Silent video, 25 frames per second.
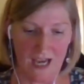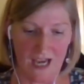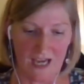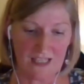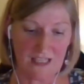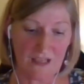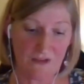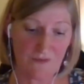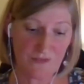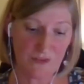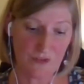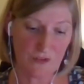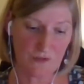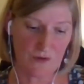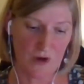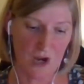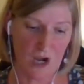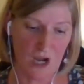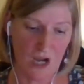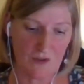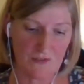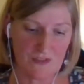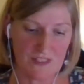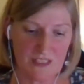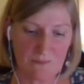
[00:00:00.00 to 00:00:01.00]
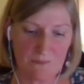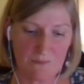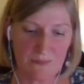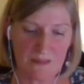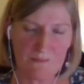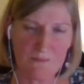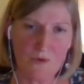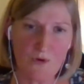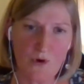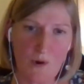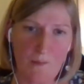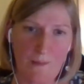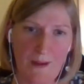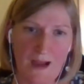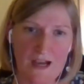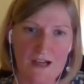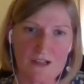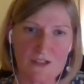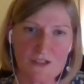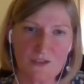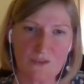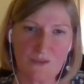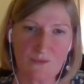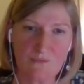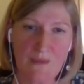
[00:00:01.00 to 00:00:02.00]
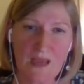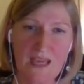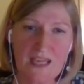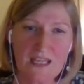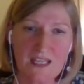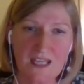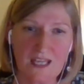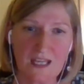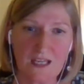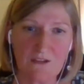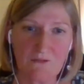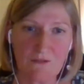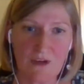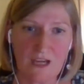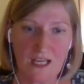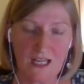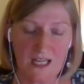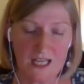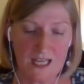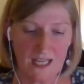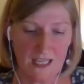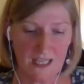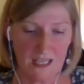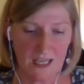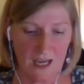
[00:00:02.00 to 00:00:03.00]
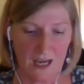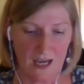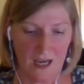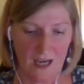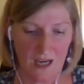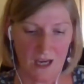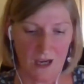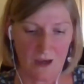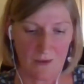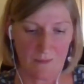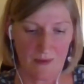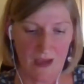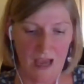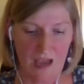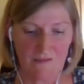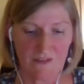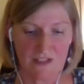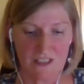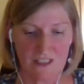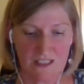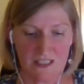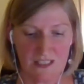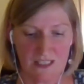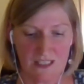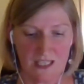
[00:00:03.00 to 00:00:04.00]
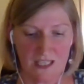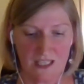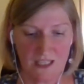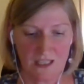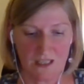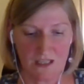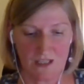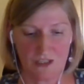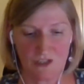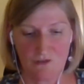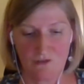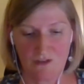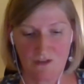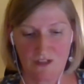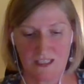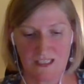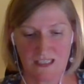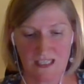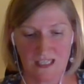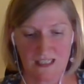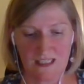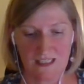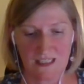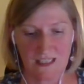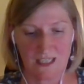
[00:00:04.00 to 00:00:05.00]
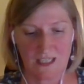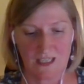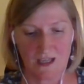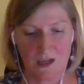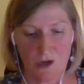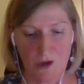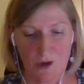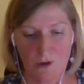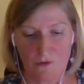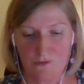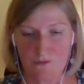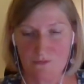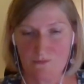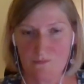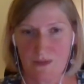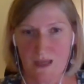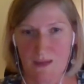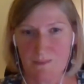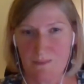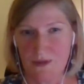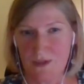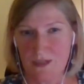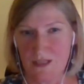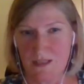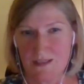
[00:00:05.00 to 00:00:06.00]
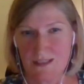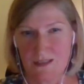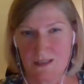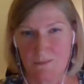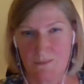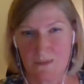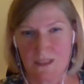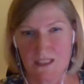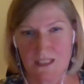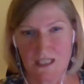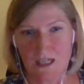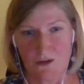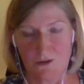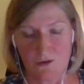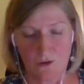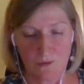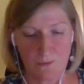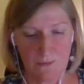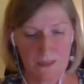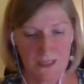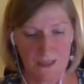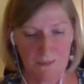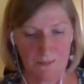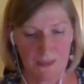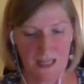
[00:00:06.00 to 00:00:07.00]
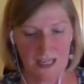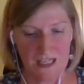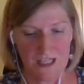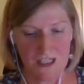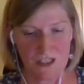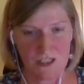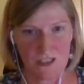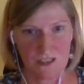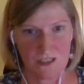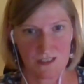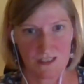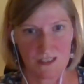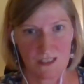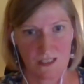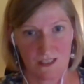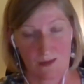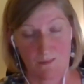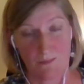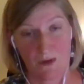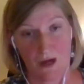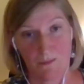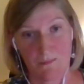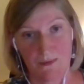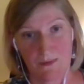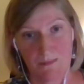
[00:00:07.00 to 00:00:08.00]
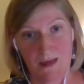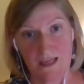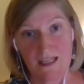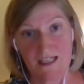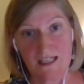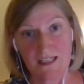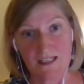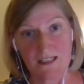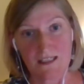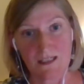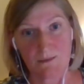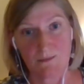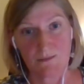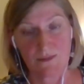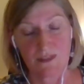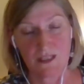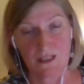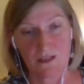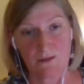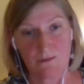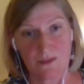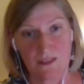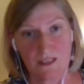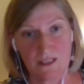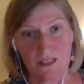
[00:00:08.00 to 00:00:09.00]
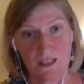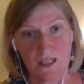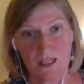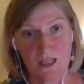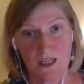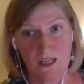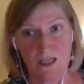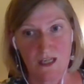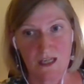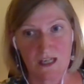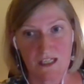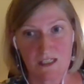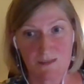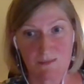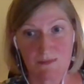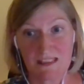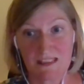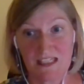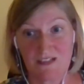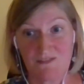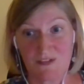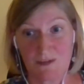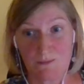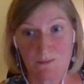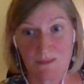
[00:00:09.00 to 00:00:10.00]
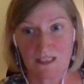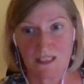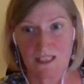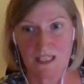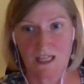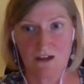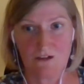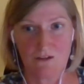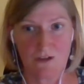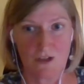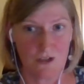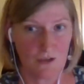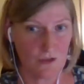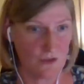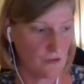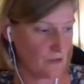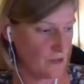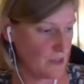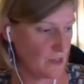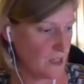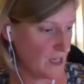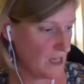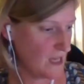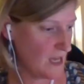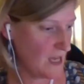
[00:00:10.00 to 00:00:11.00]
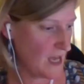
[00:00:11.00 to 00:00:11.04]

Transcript: And then for crafts, a bit more about sort of making, really, evidencing your understanding of maybe some material manipulation. So that might be making something with a specific material.